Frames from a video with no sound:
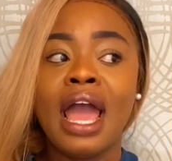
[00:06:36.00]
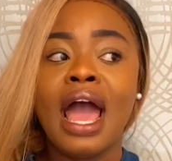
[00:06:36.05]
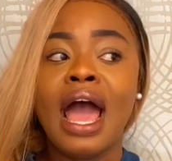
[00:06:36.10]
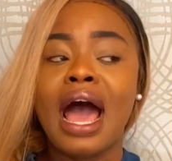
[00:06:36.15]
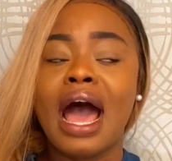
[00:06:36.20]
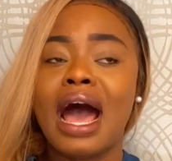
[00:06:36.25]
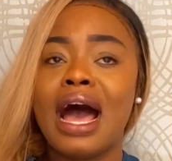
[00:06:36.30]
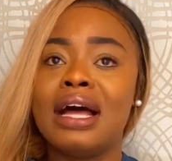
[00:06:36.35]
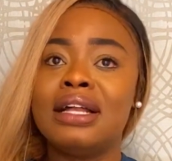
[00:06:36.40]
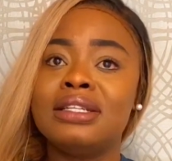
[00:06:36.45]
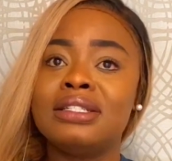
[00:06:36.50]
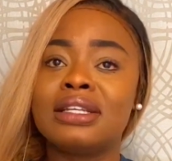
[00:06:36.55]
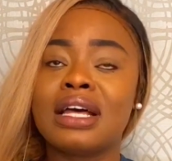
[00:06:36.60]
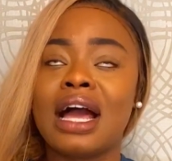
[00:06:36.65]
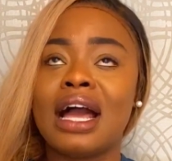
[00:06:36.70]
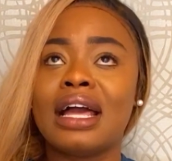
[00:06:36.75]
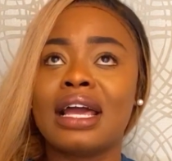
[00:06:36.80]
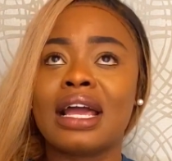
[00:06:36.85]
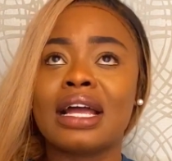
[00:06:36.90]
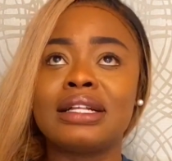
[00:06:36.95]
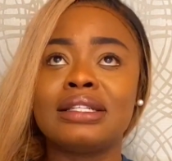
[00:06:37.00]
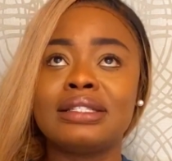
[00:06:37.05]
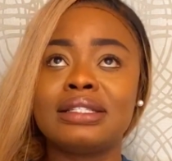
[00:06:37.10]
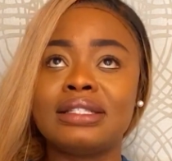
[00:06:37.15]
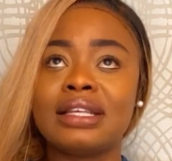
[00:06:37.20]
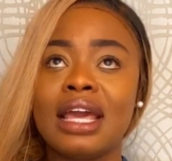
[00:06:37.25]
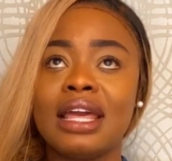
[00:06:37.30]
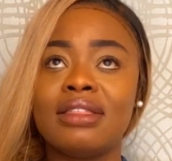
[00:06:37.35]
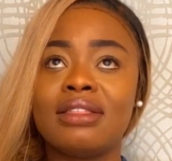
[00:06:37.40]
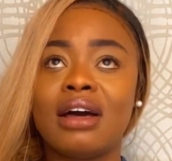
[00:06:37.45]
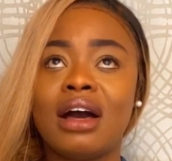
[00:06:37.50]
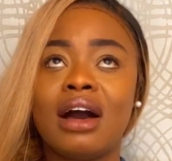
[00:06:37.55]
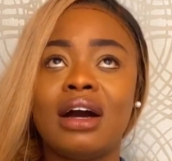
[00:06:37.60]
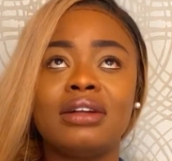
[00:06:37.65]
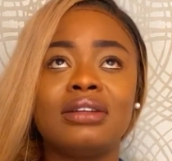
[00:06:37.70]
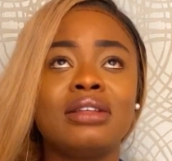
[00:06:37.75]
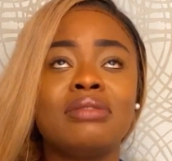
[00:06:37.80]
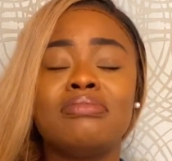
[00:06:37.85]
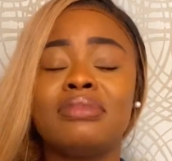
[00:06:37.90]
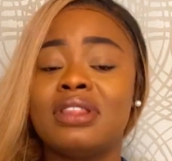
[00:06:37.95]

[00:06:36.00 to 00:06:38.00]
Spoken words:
And I can say that